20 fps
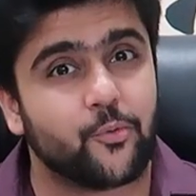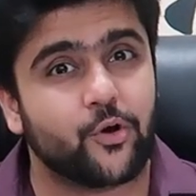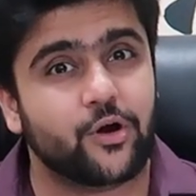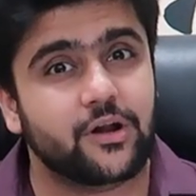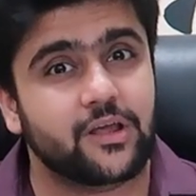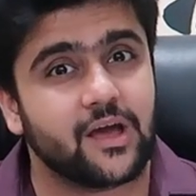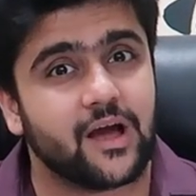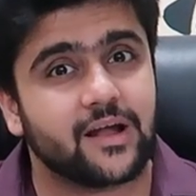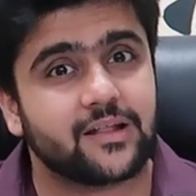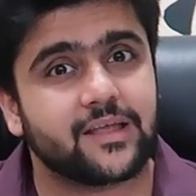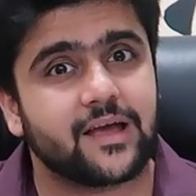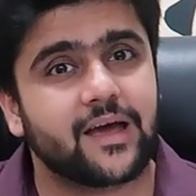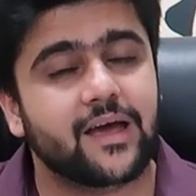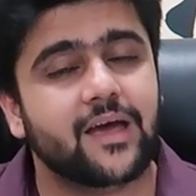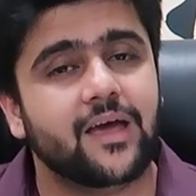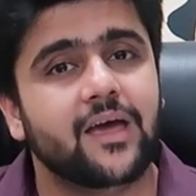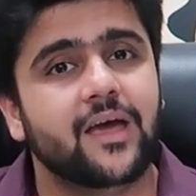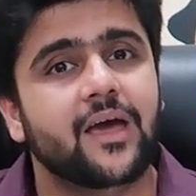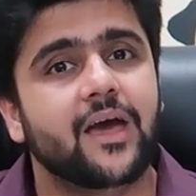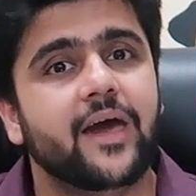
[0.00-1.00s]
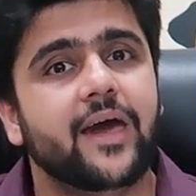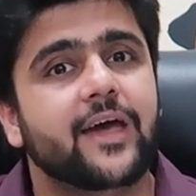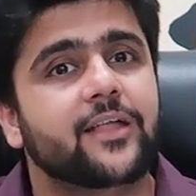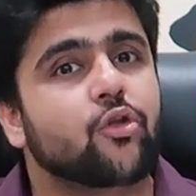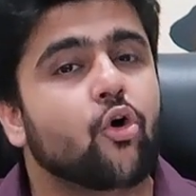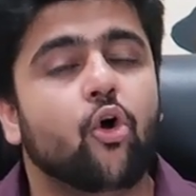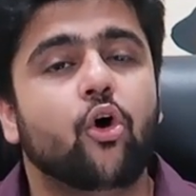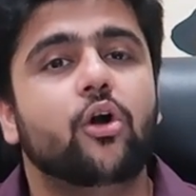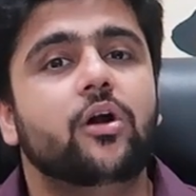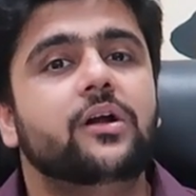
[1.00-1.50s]
The third point is to
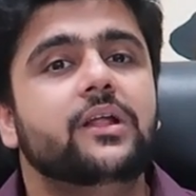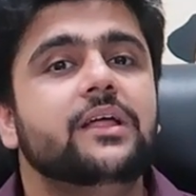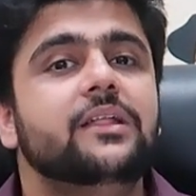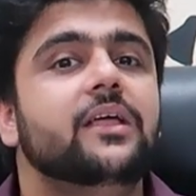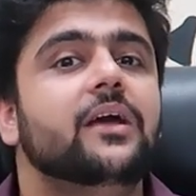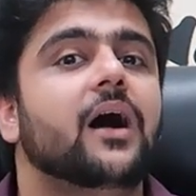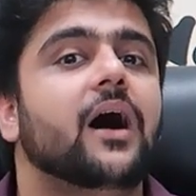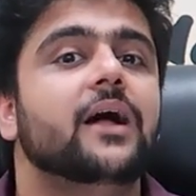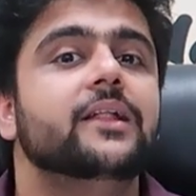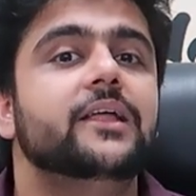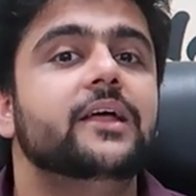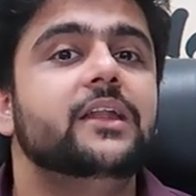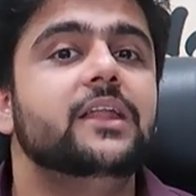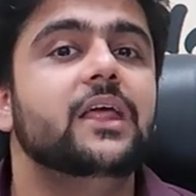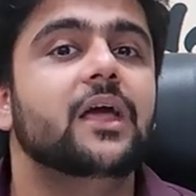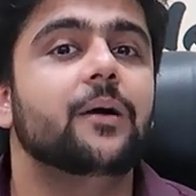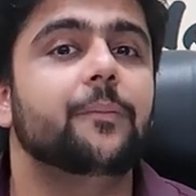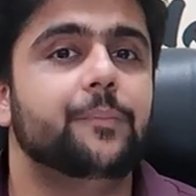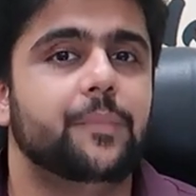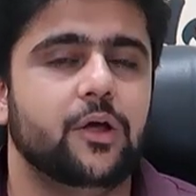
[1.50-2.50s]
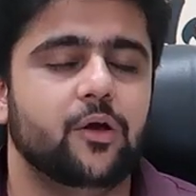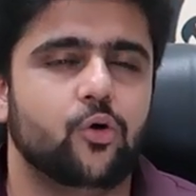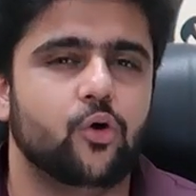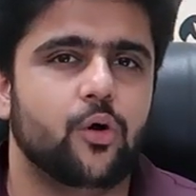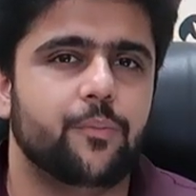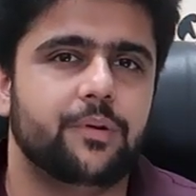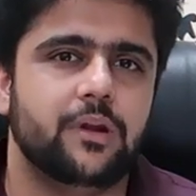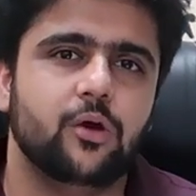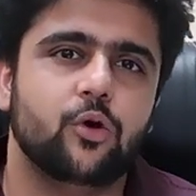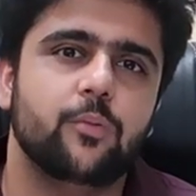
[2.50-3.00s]
demonstrate authority. You need to
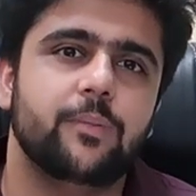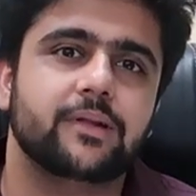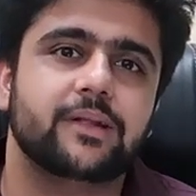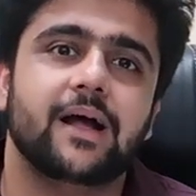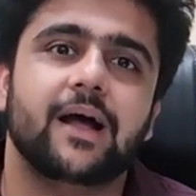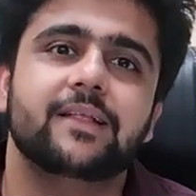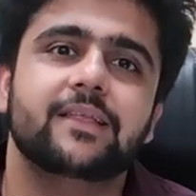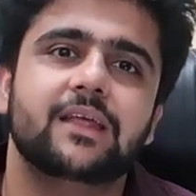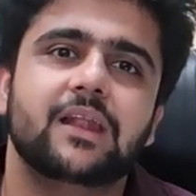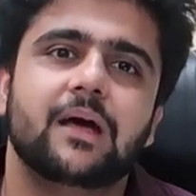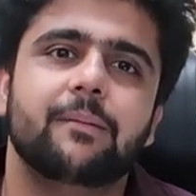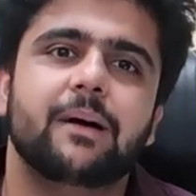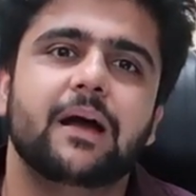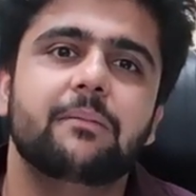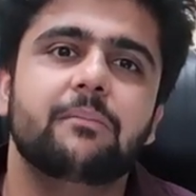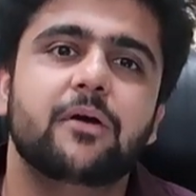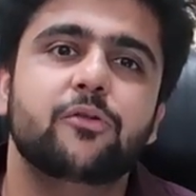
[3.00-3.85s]
make it clear to yourself.